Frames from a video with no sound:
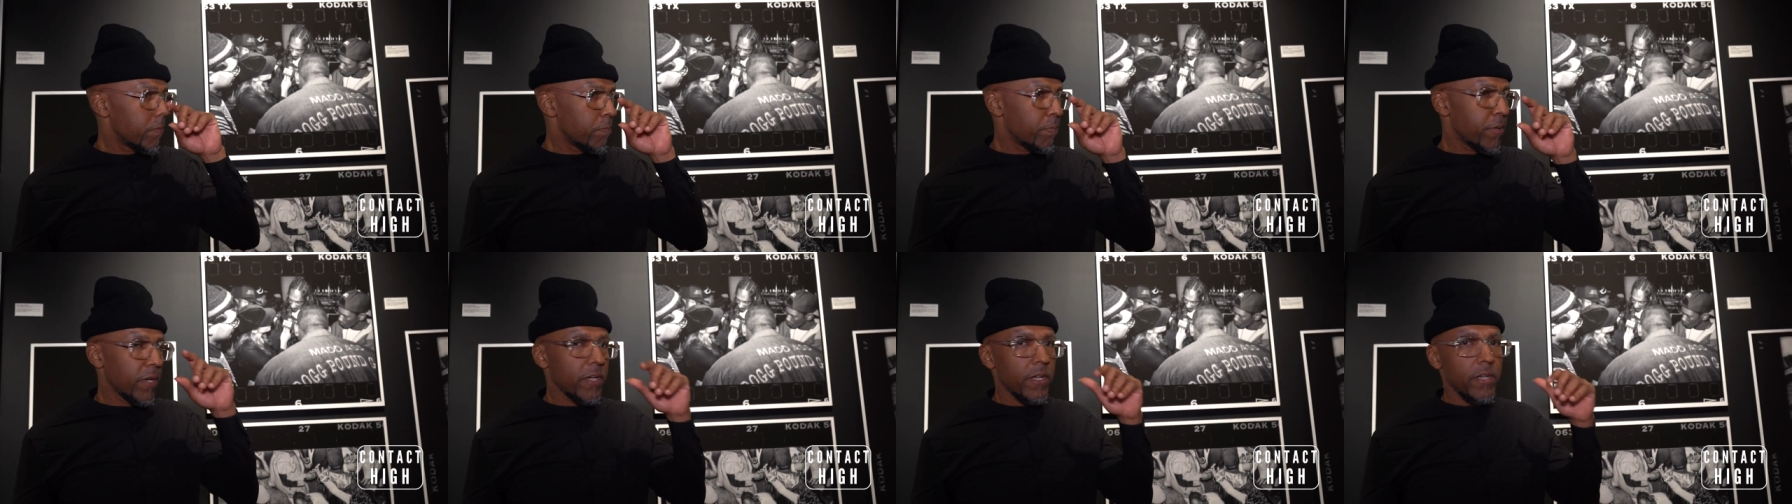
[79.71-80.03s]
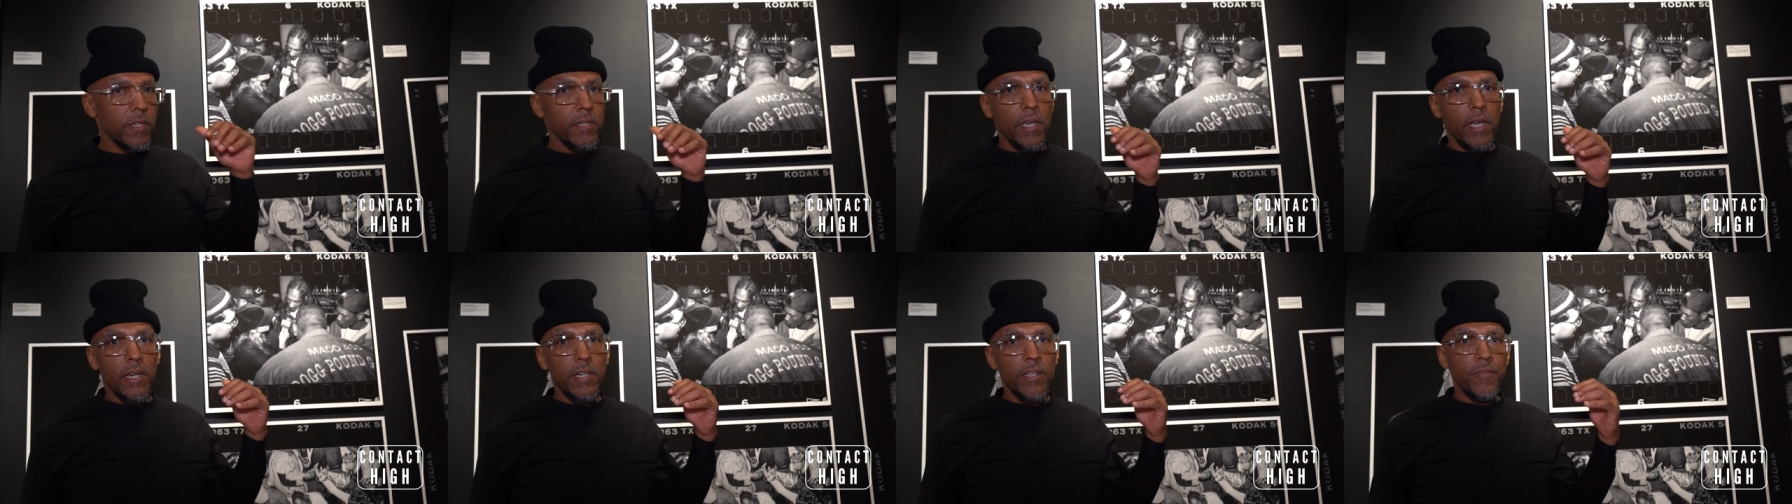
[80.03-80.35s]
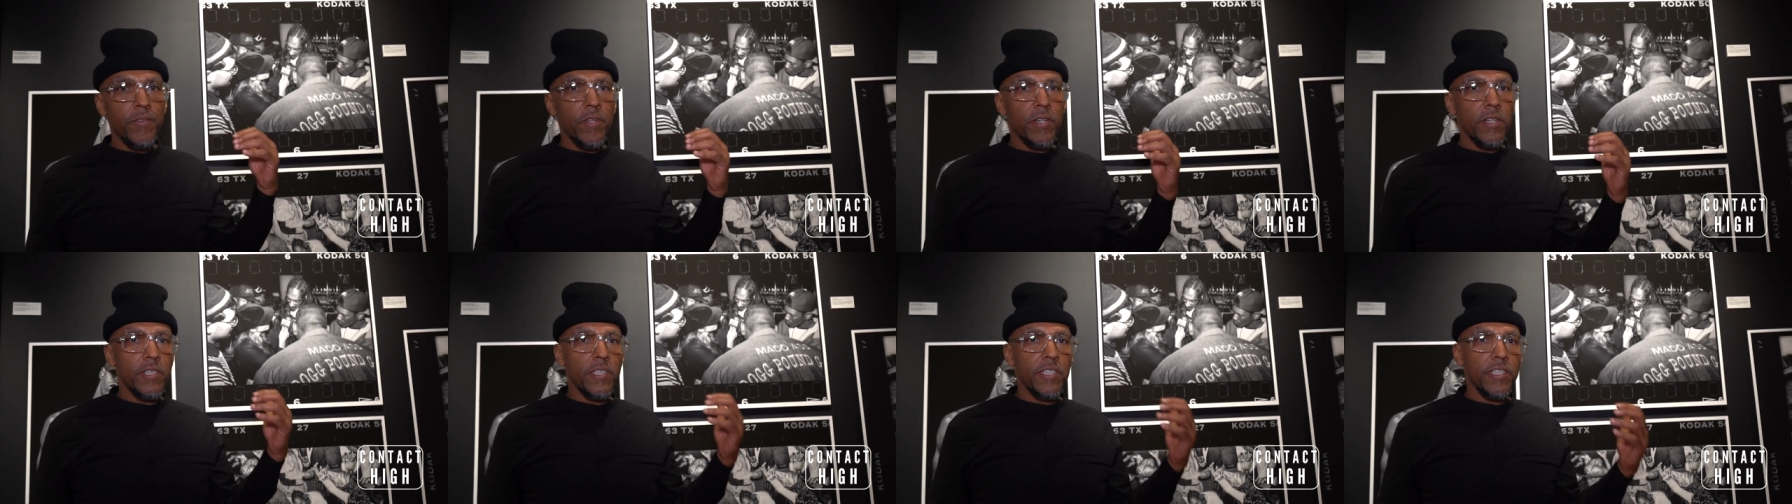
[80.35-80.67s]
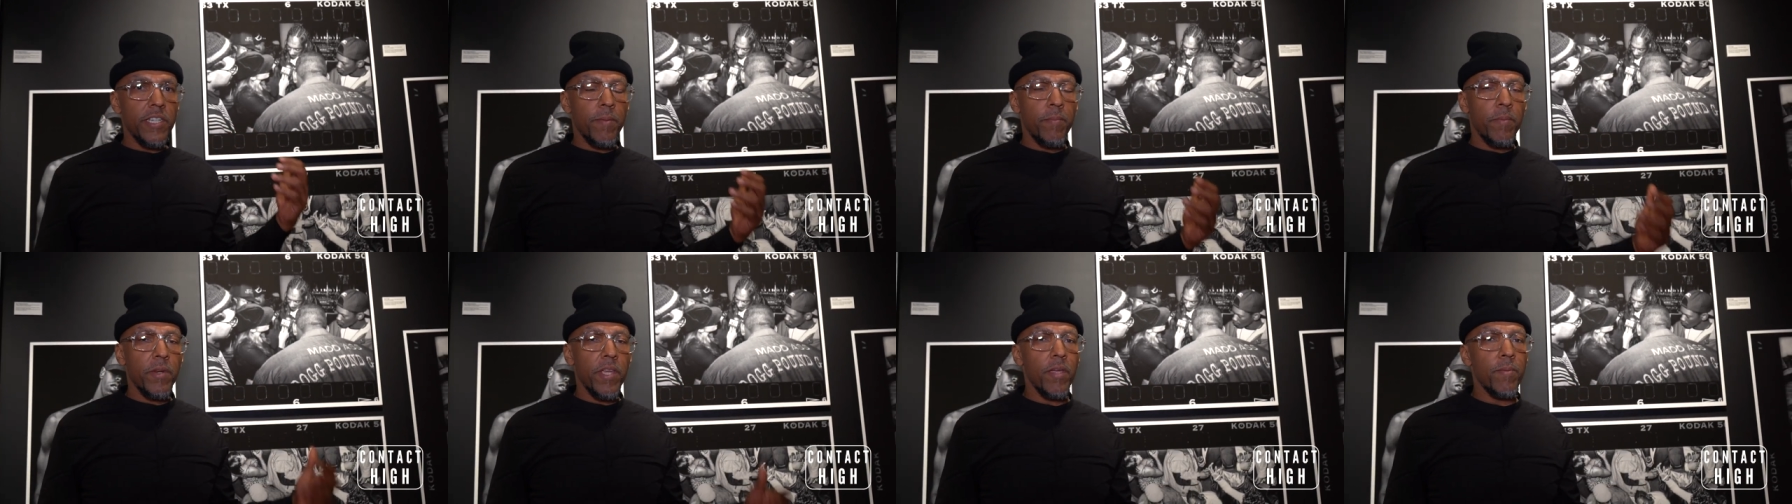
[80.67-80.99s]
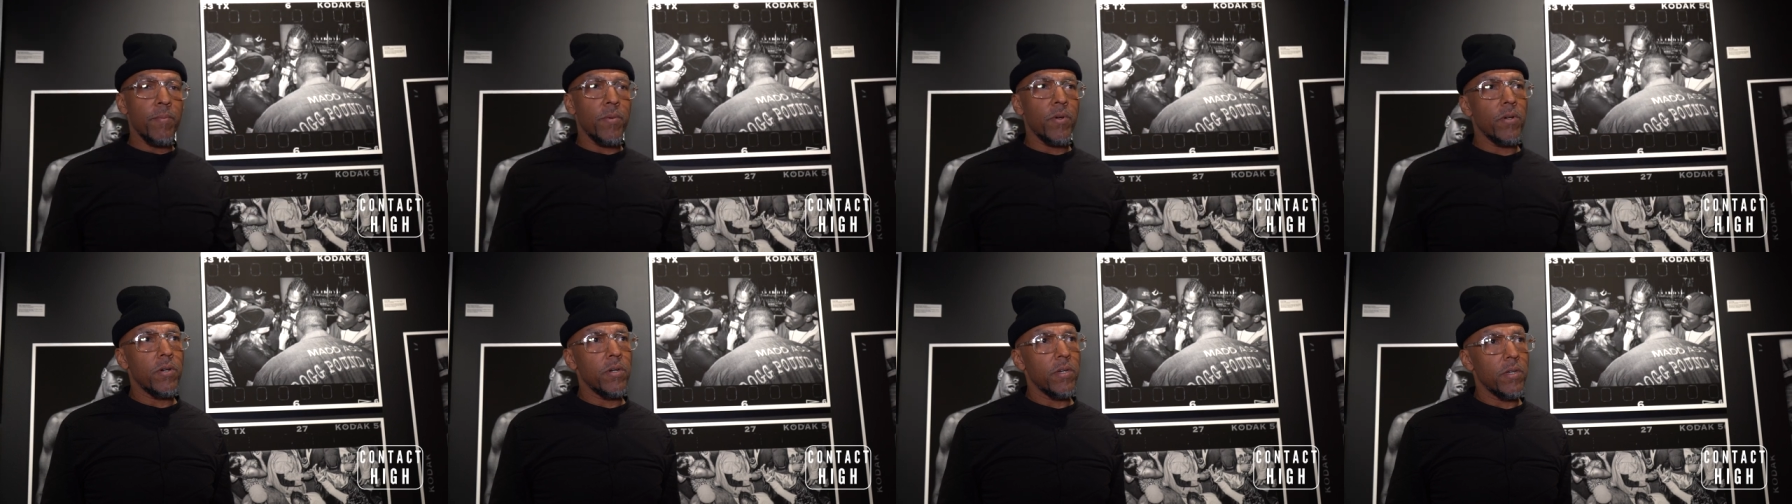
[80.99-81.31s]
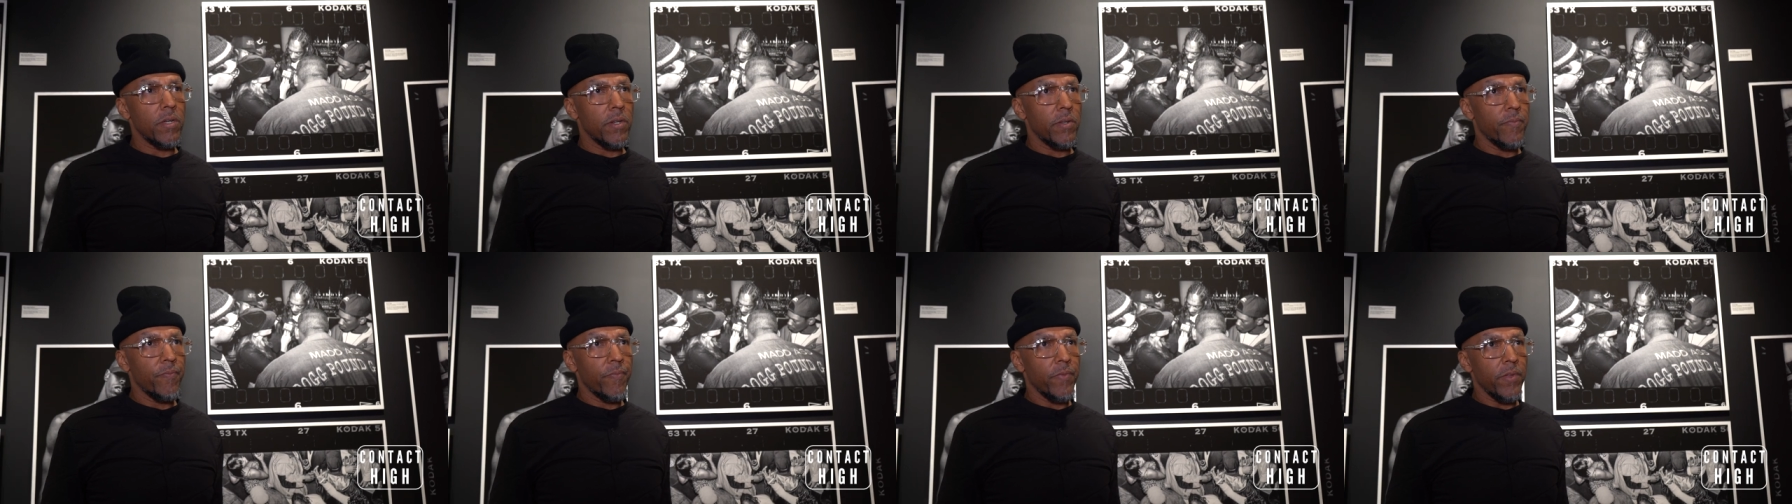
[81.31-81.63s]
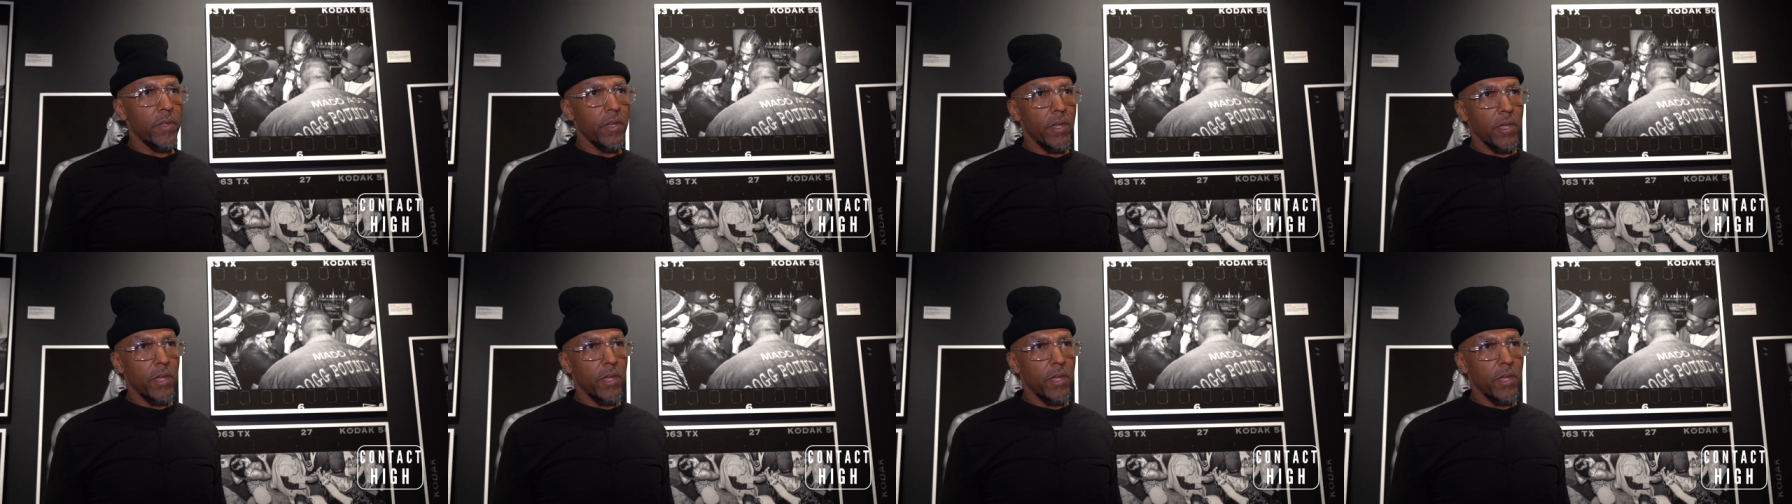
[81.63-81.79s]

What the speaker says: and I lived in the same neighborhood,